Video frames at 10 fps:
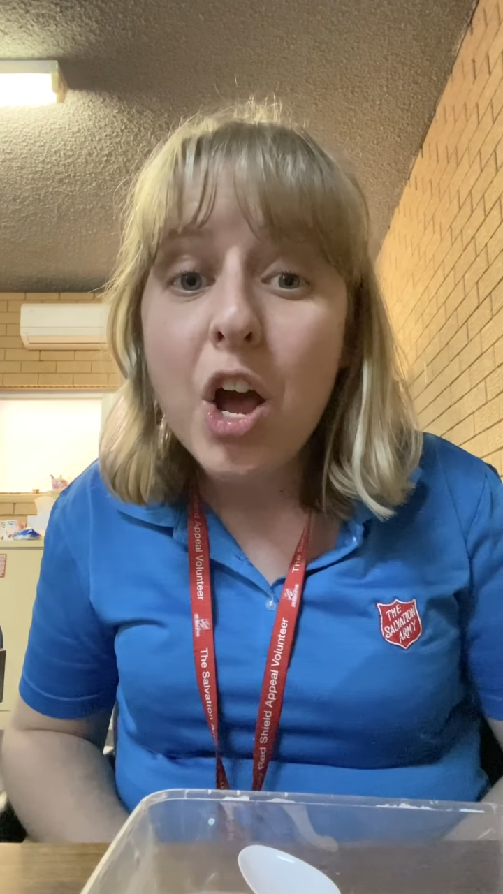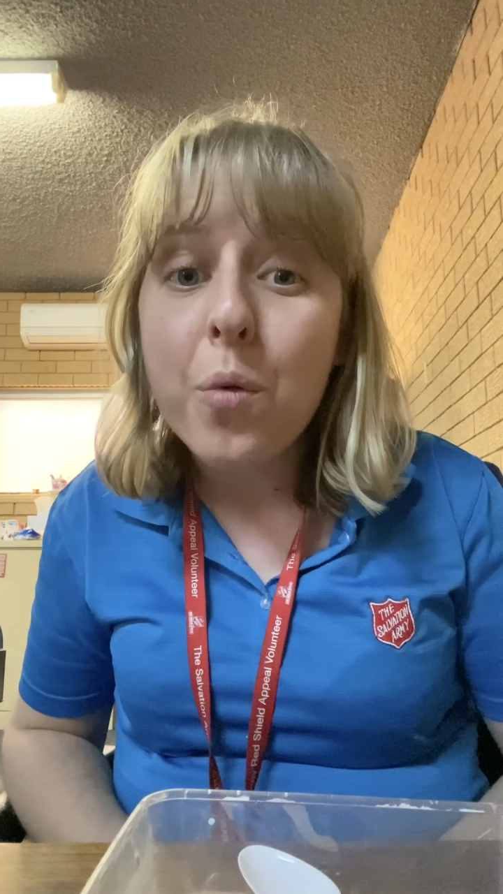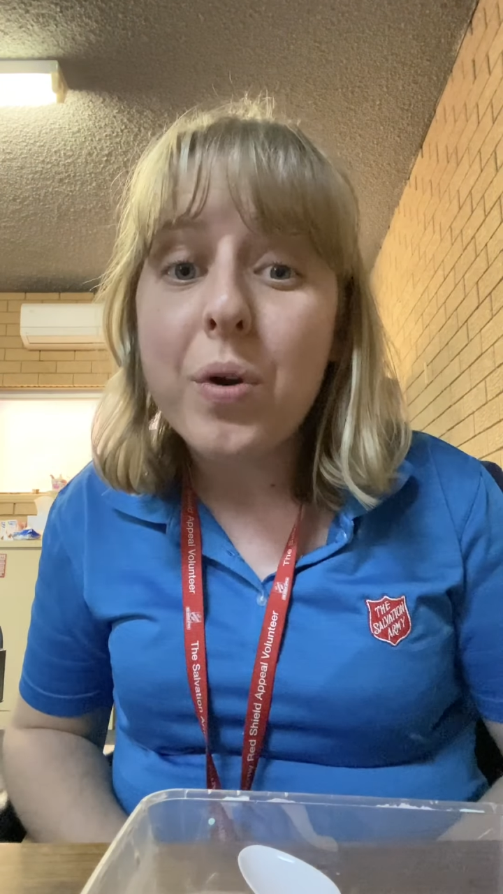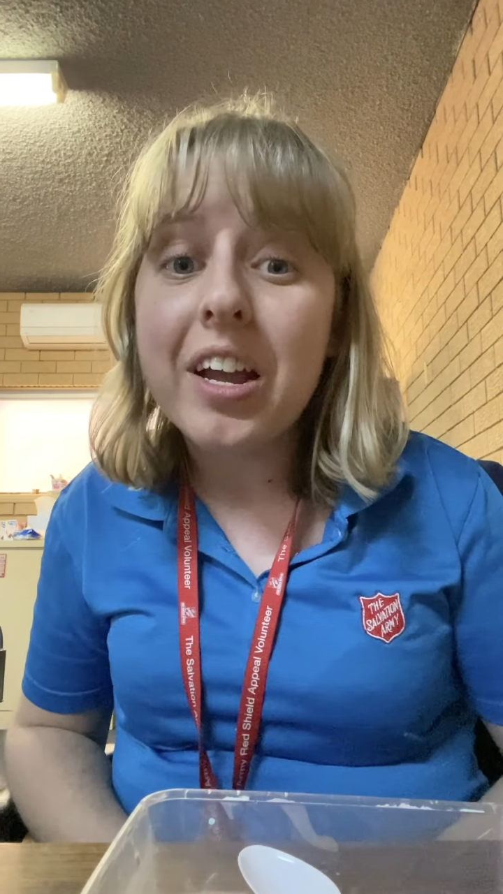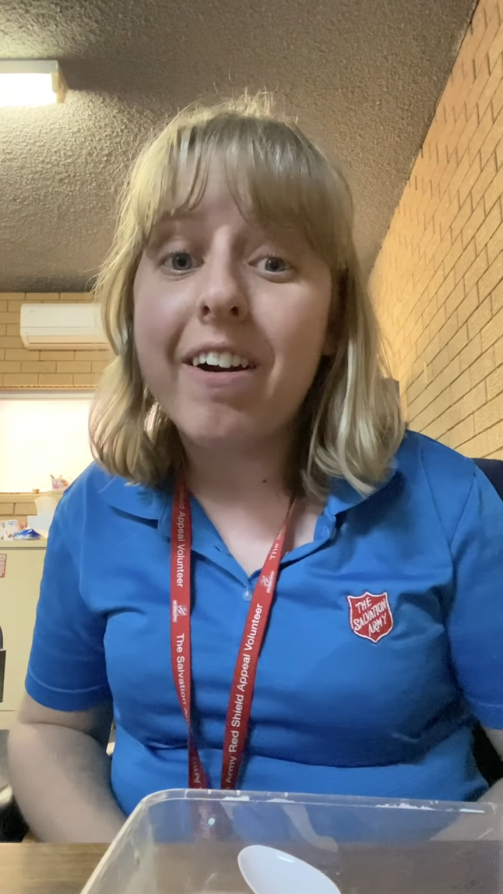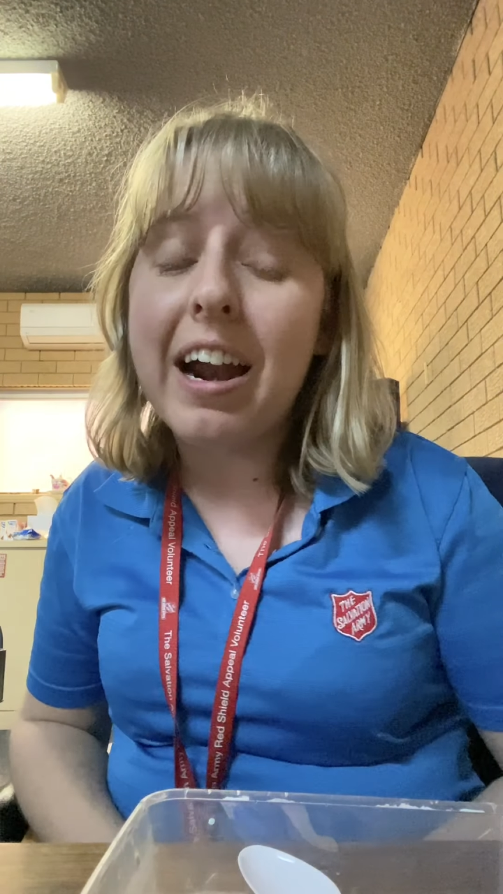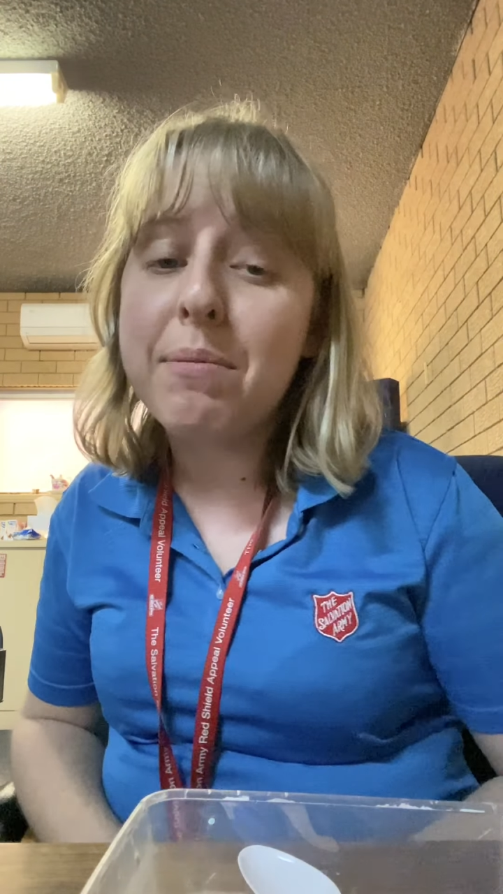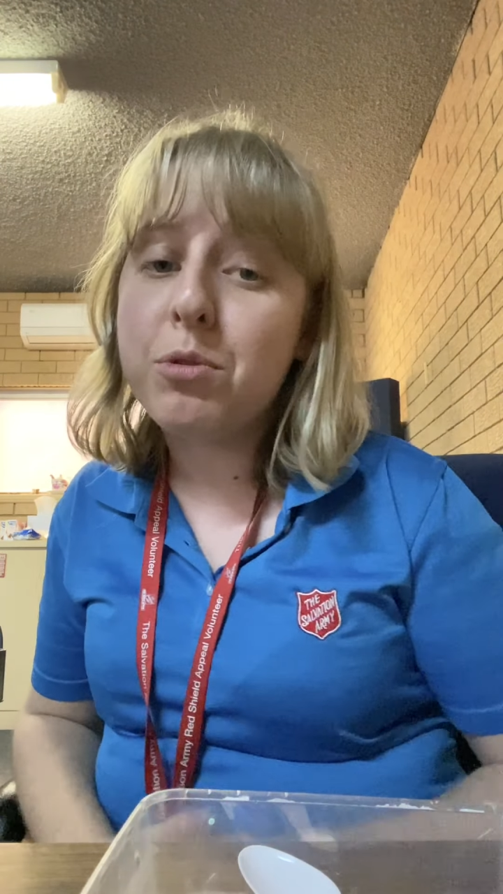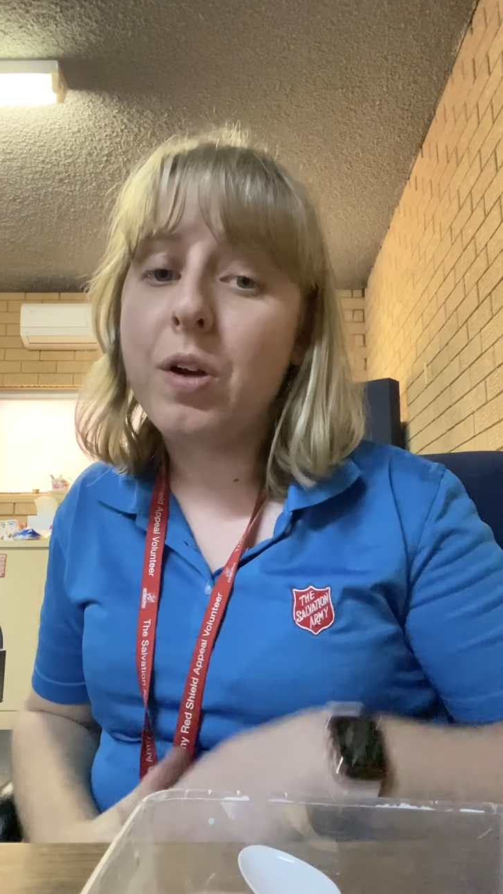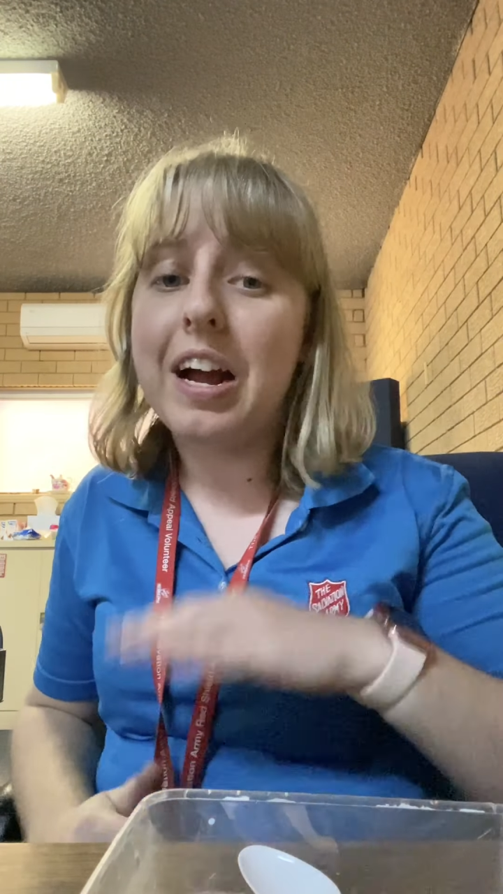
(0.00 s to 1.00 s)
We are up
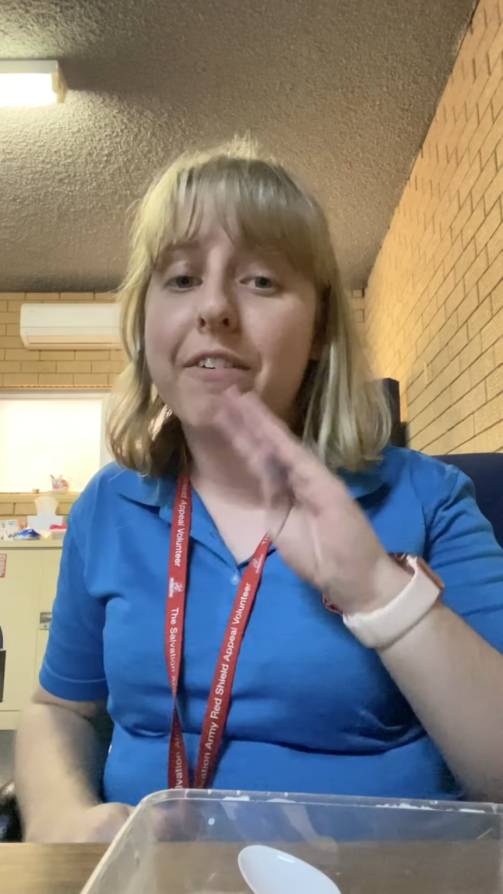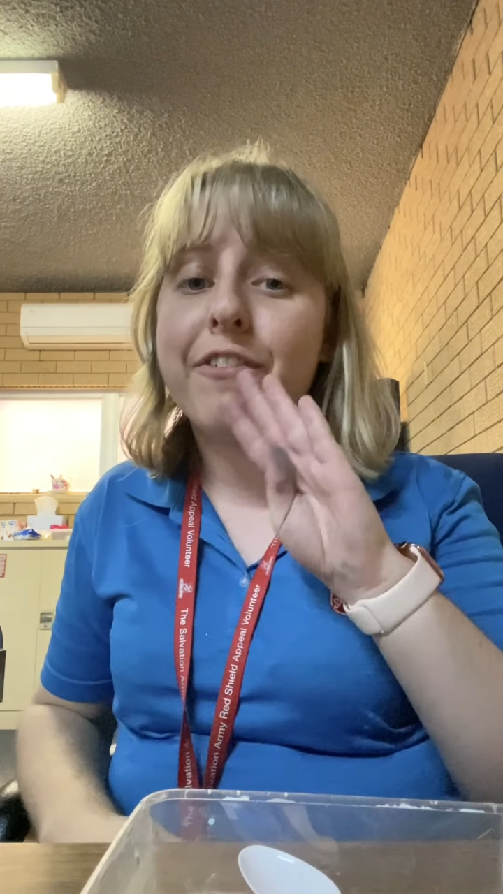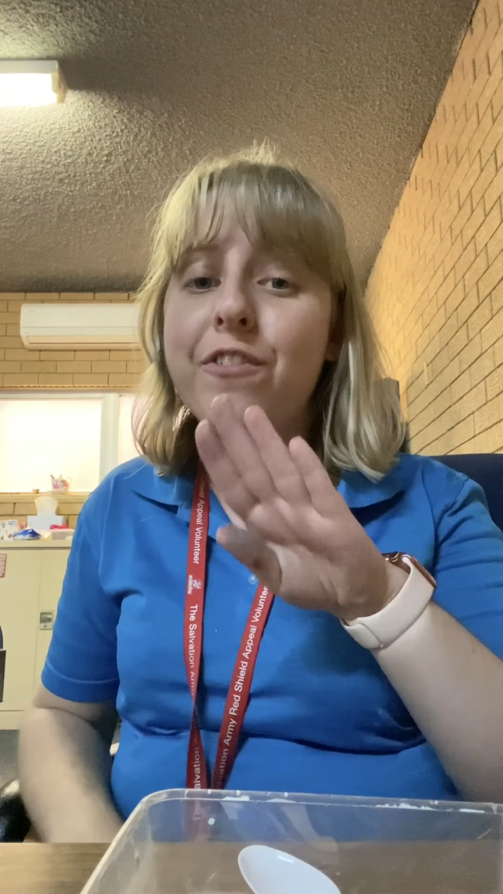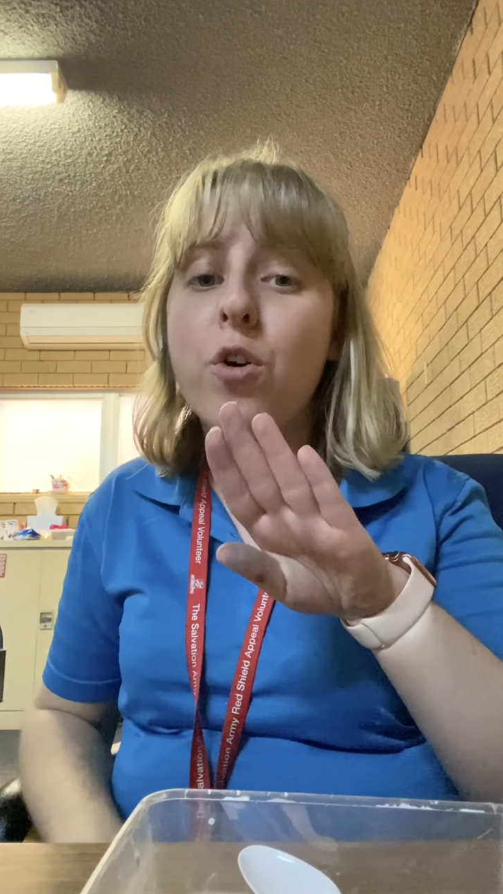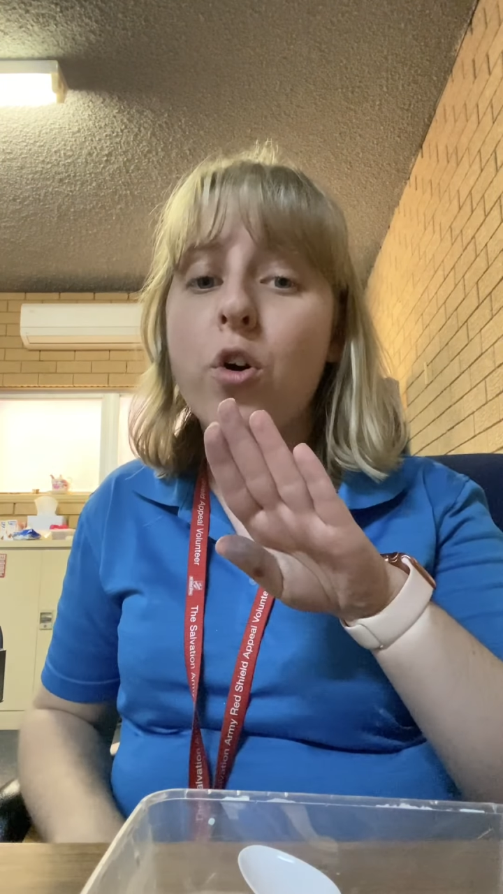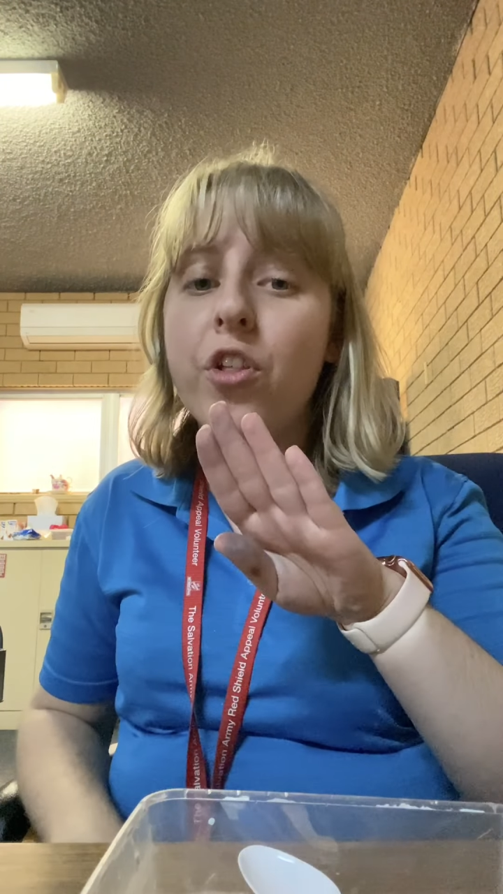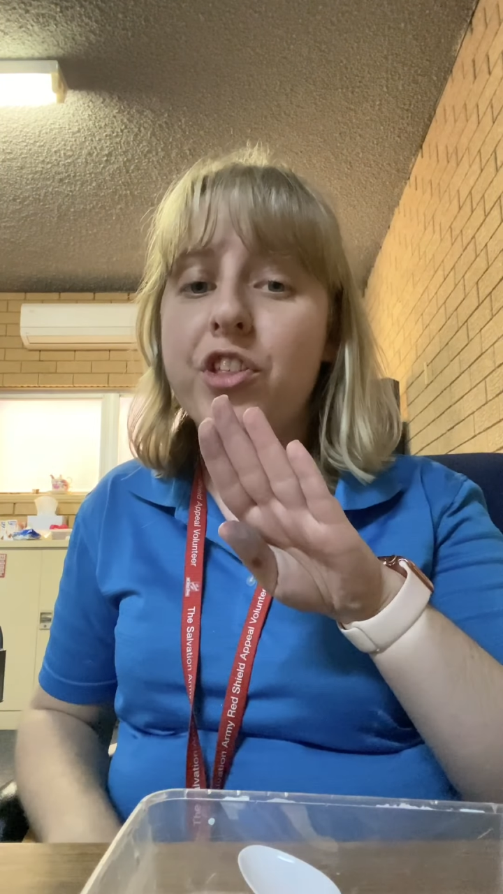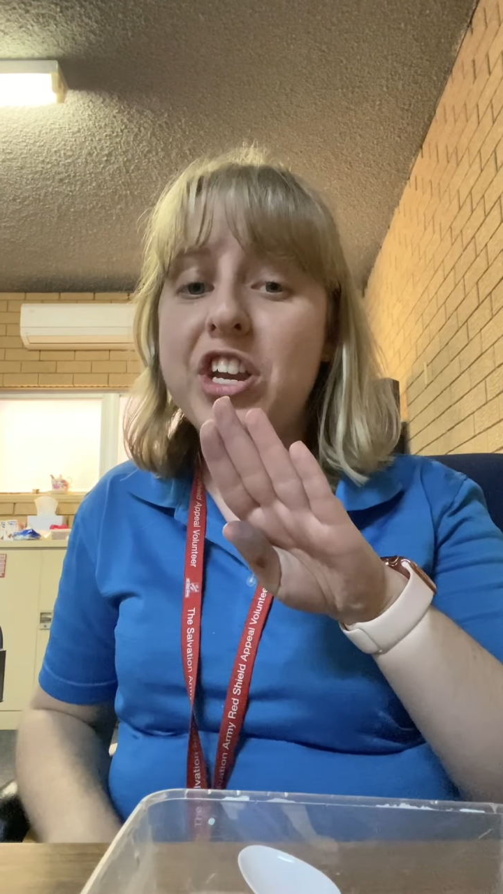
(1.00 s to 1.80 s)
to our 4th